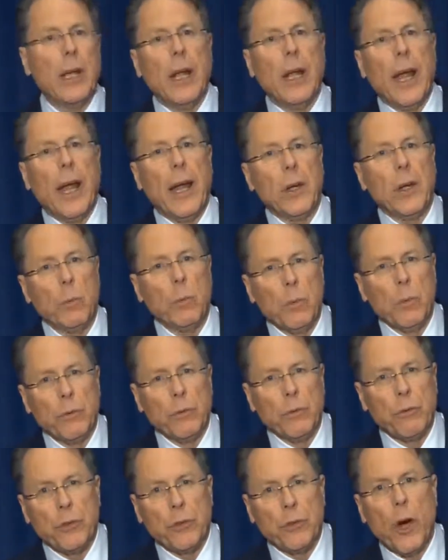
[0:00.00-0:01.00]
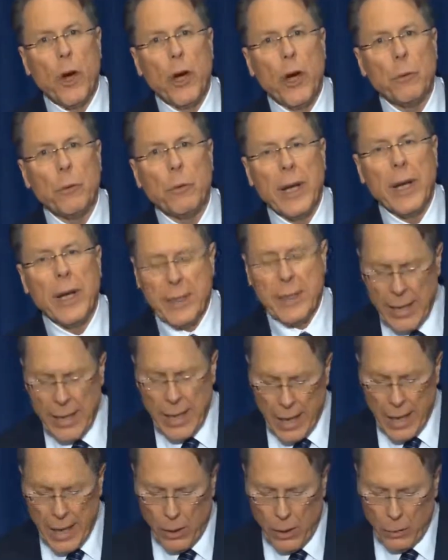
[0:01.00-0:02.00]
and it will start right
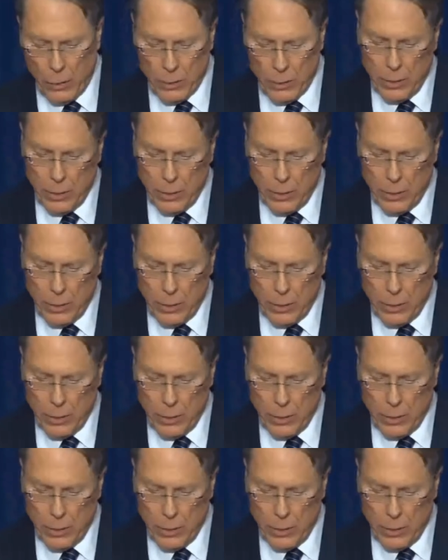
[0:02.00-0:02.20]
now.